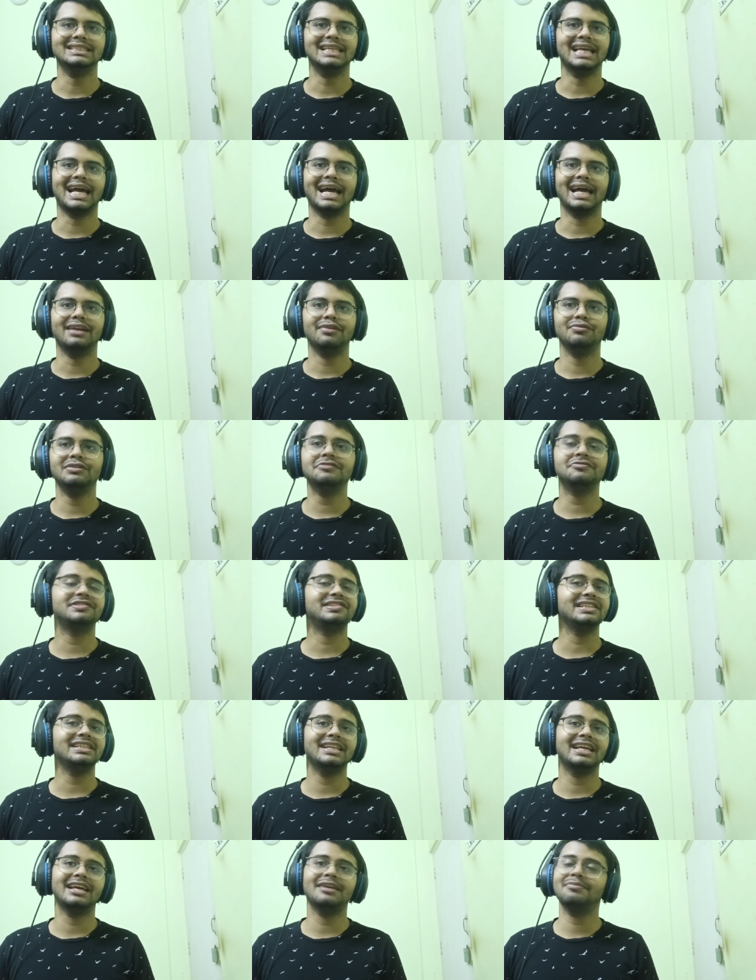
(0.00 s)
yeah and we've
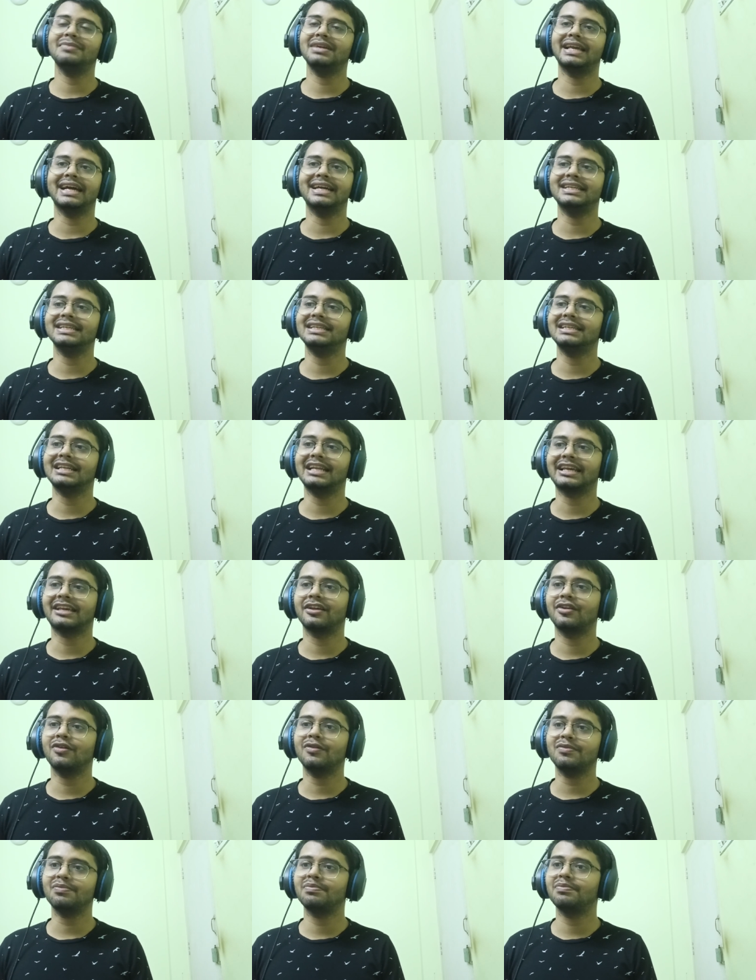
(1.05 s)
seen him getting like
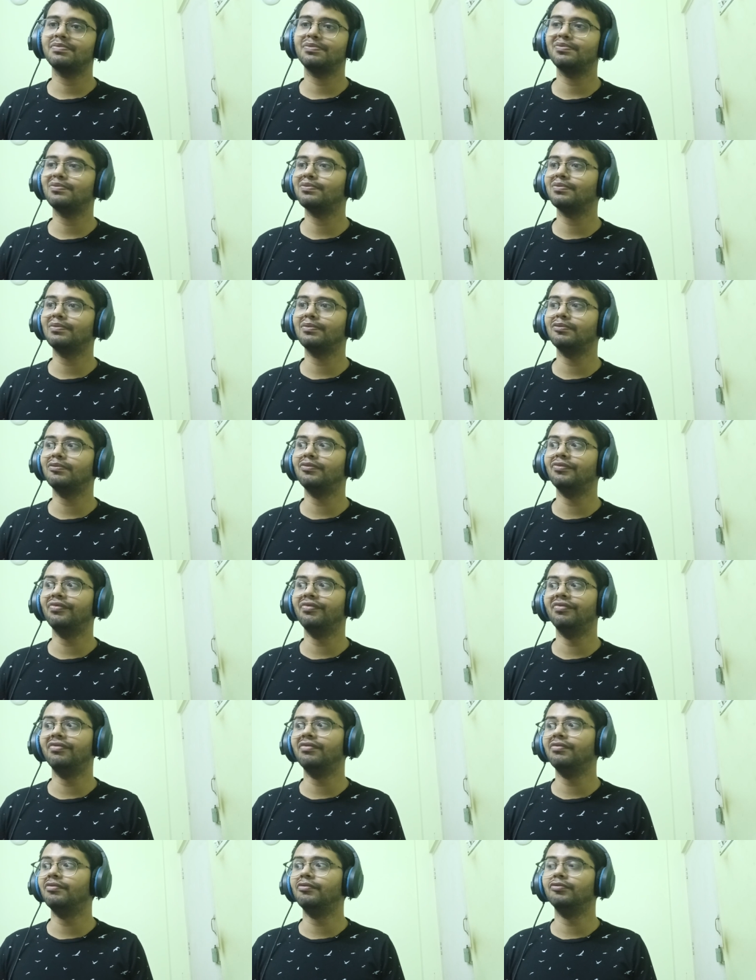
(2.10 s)
you know
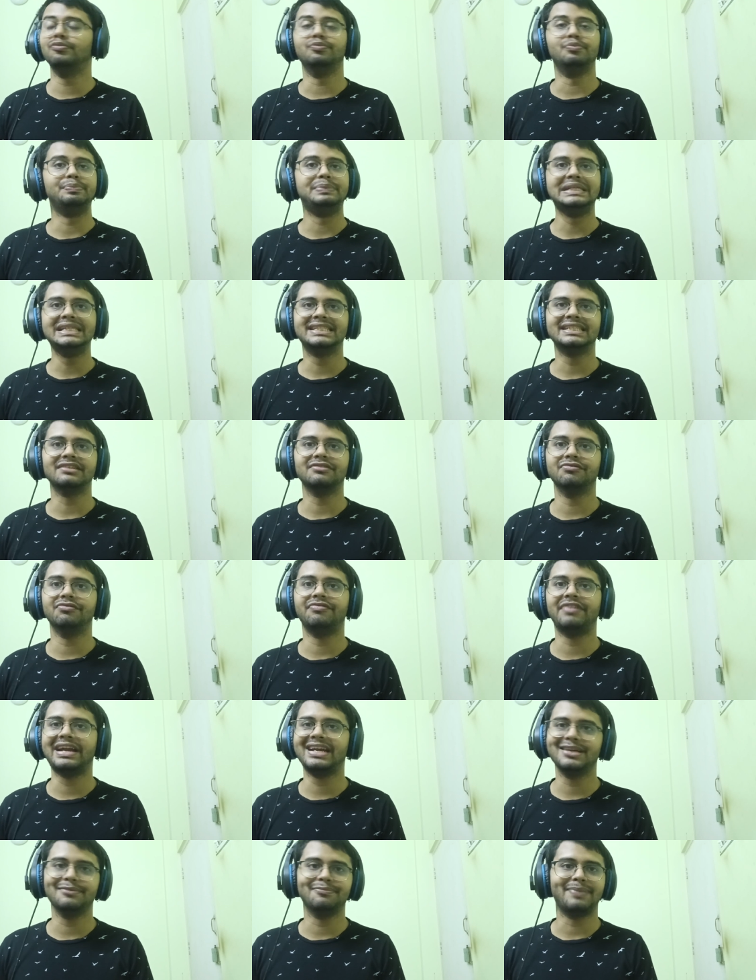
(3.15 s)
beaten
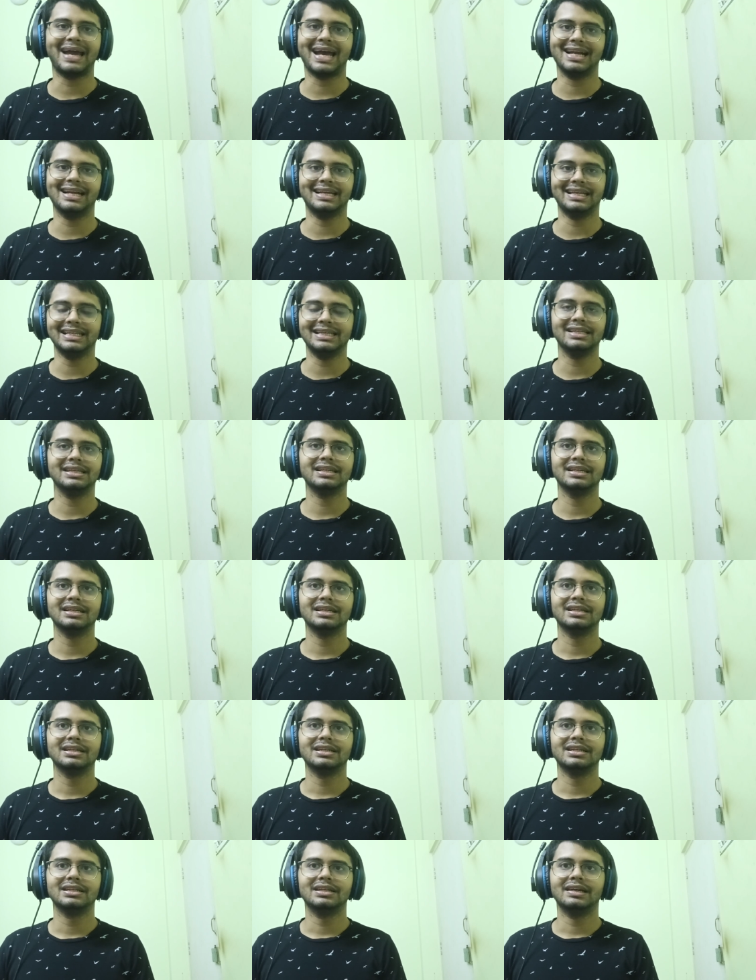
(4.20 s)
very badly
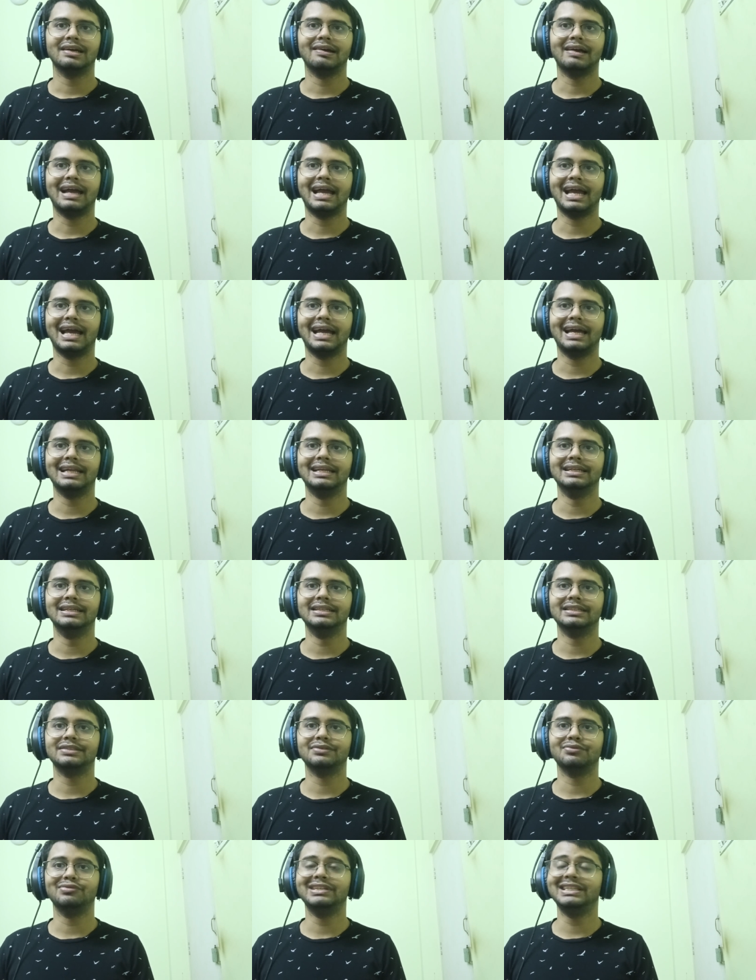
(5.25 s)

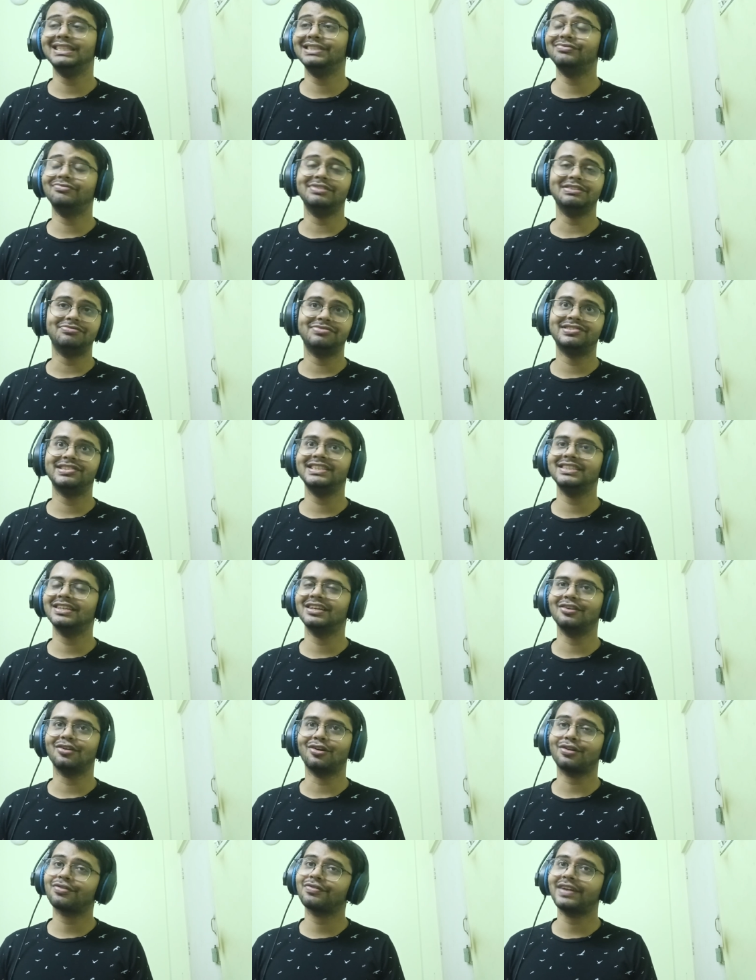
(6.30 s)
and we we've seen a
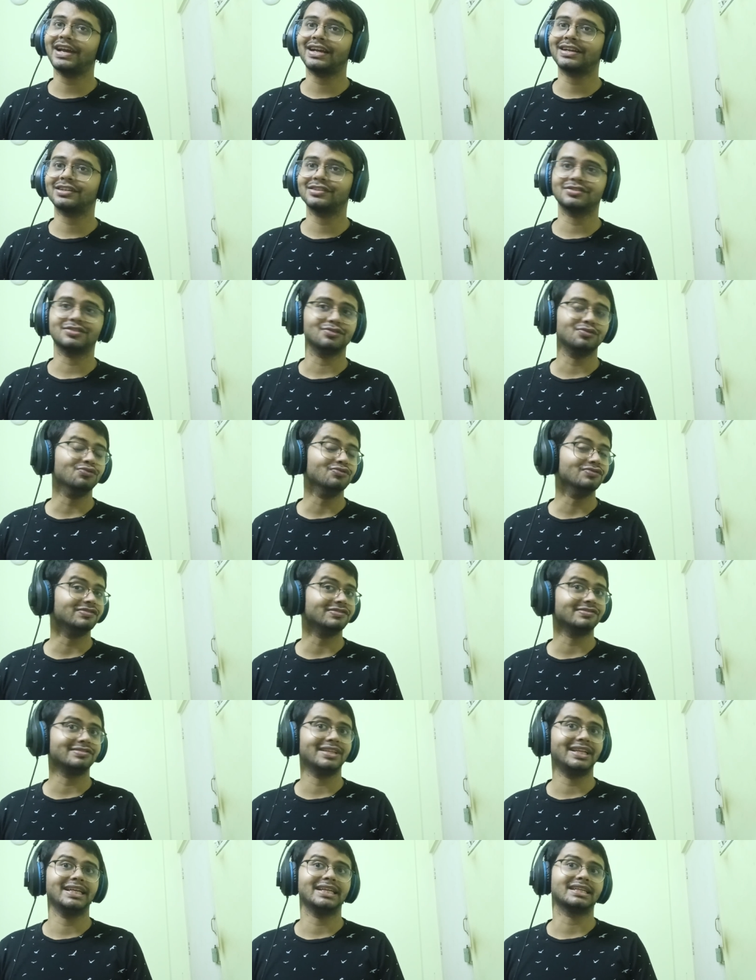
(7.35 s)
lot of characters
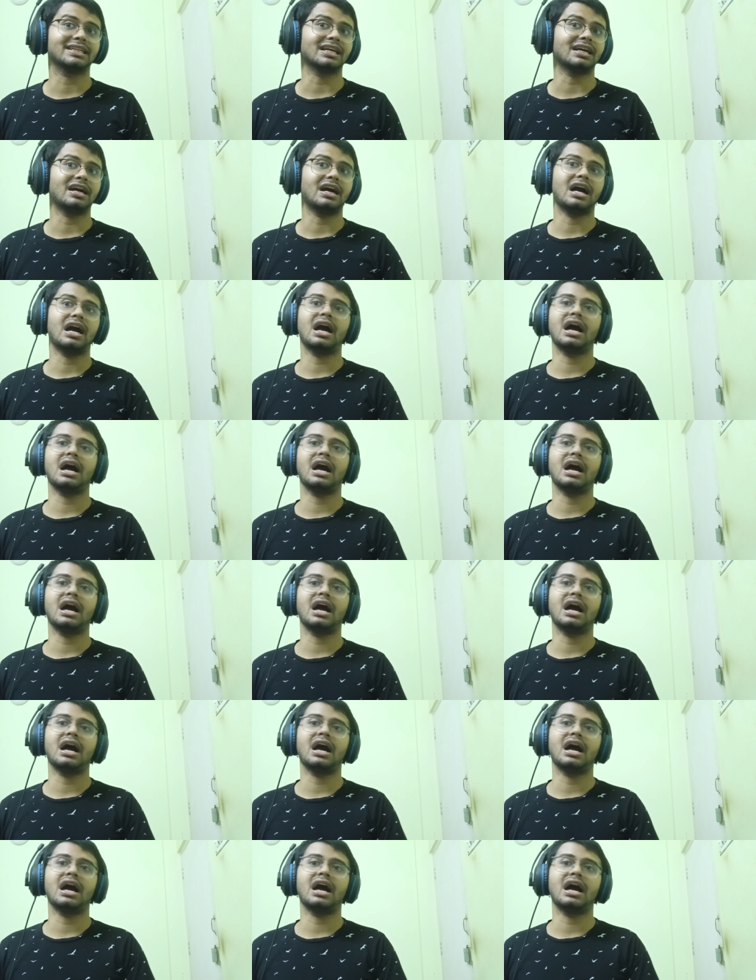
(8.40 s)
who's like